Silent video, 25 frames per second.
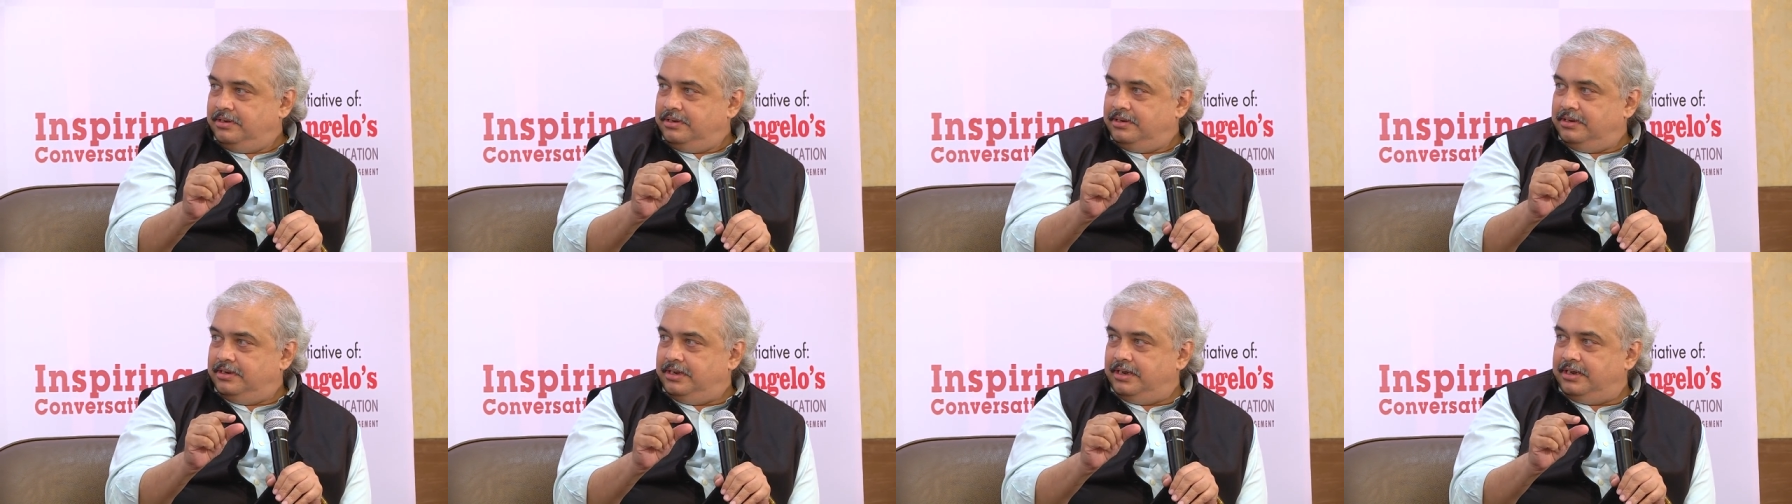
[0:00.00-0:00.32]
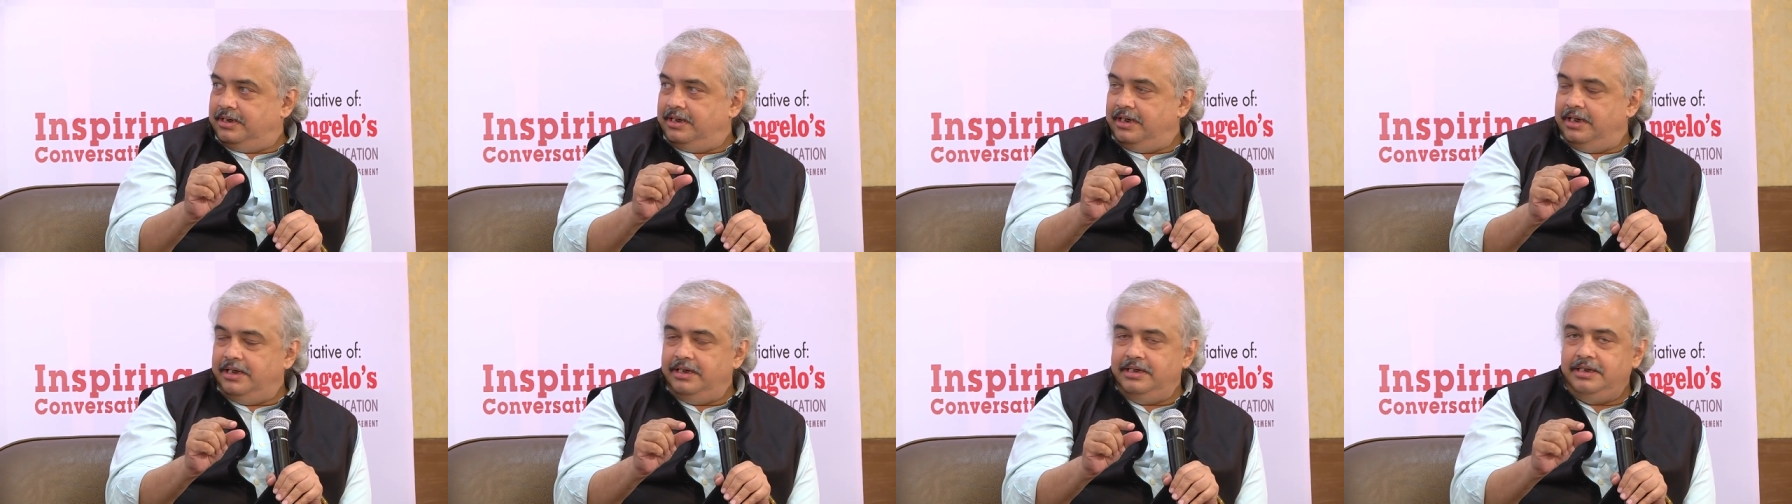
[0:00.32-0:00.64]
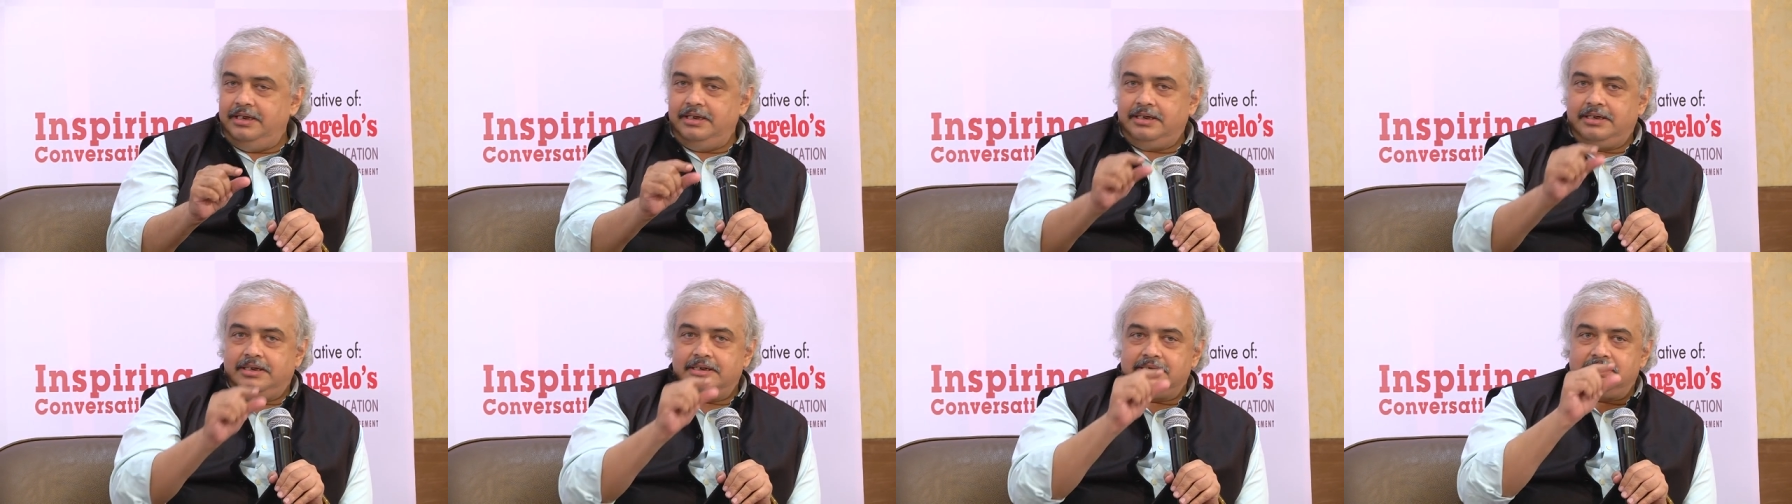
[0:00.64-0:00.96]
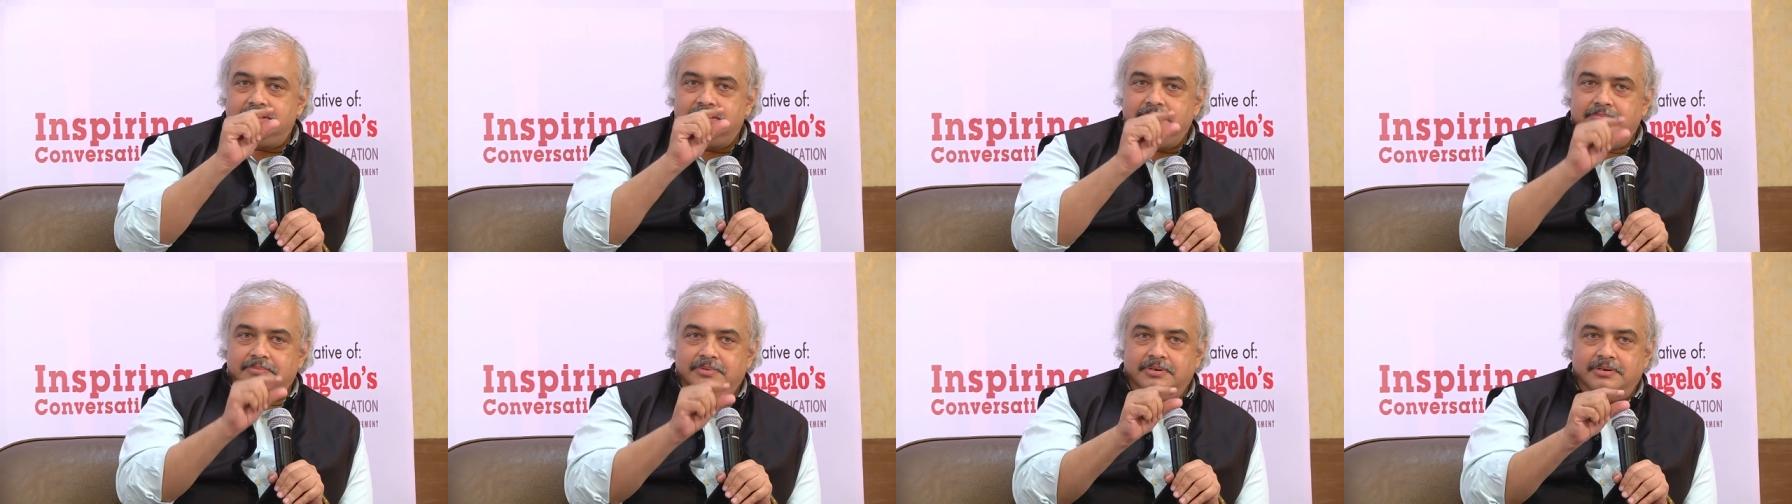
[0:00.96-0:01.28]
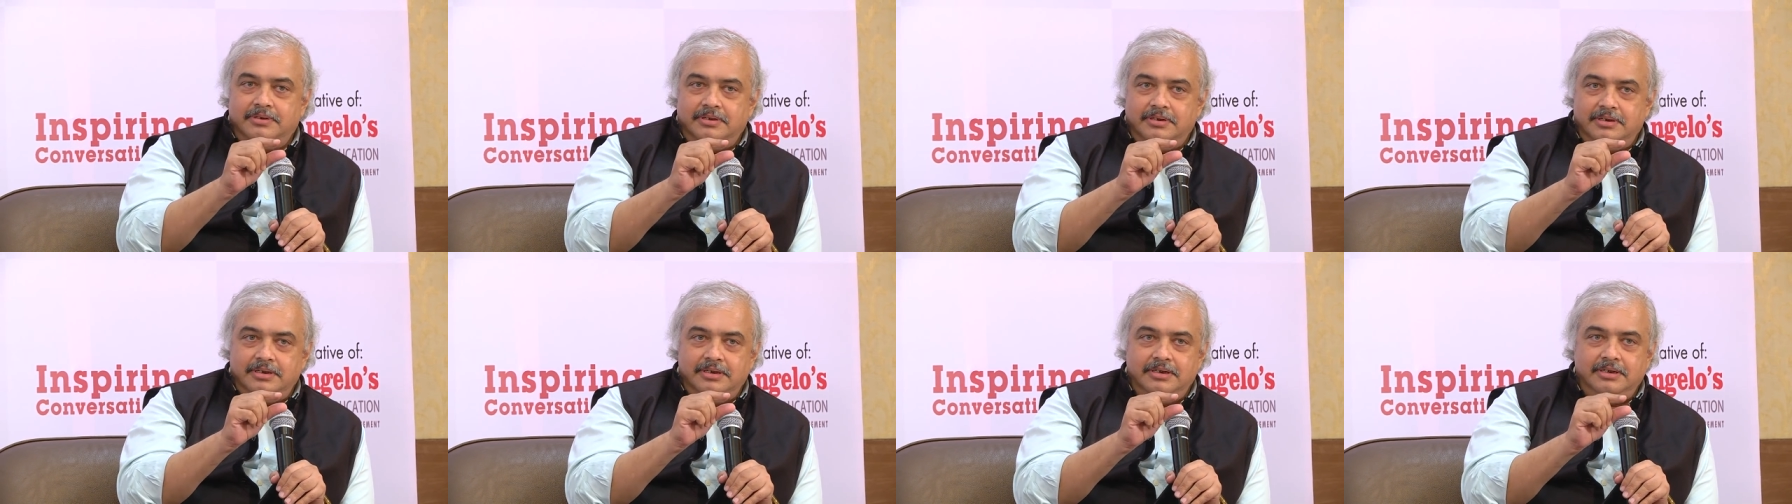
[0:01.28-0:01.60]
That any
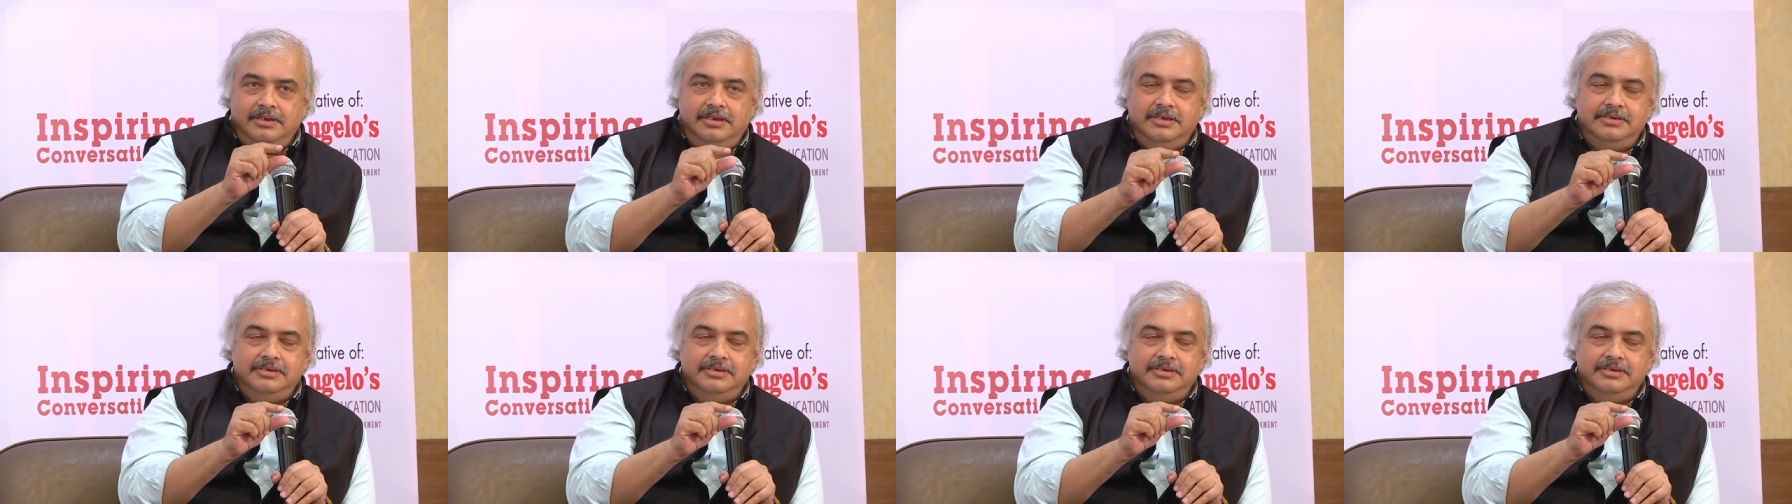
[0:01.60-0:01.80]
customer is